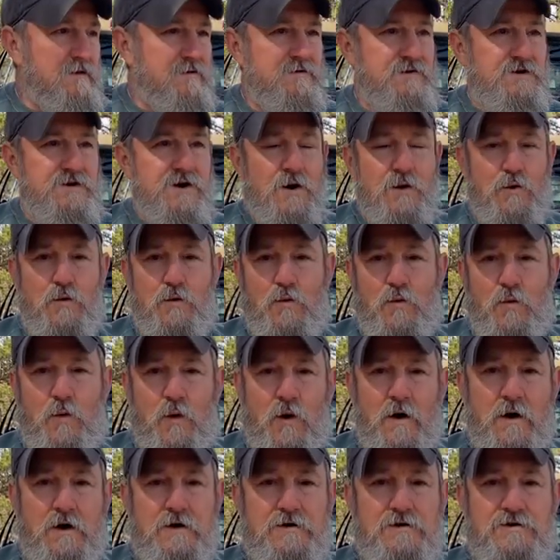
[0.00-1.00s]
don't
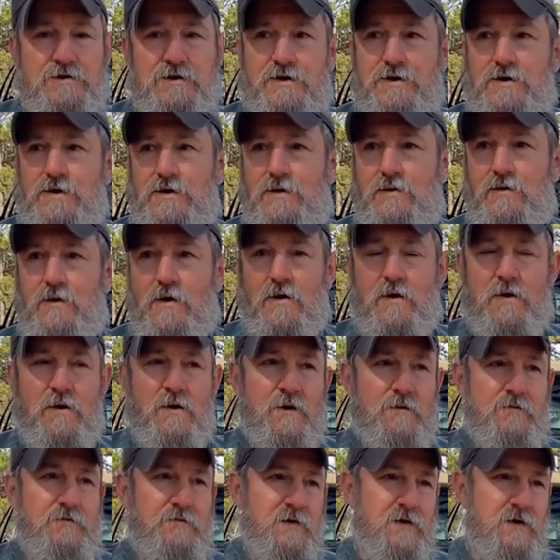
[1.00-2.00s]
want to
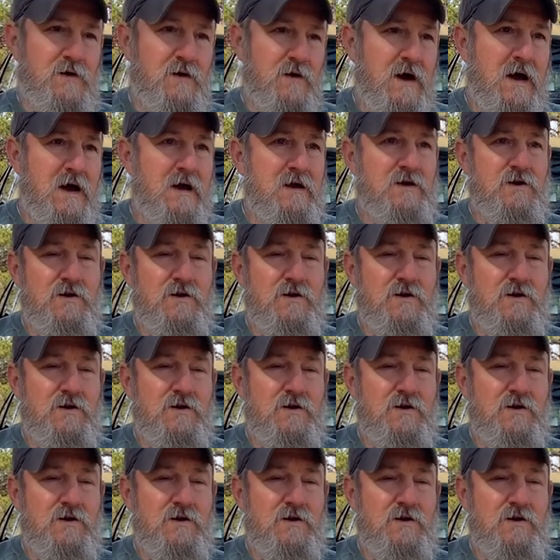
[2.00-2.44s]
or feel like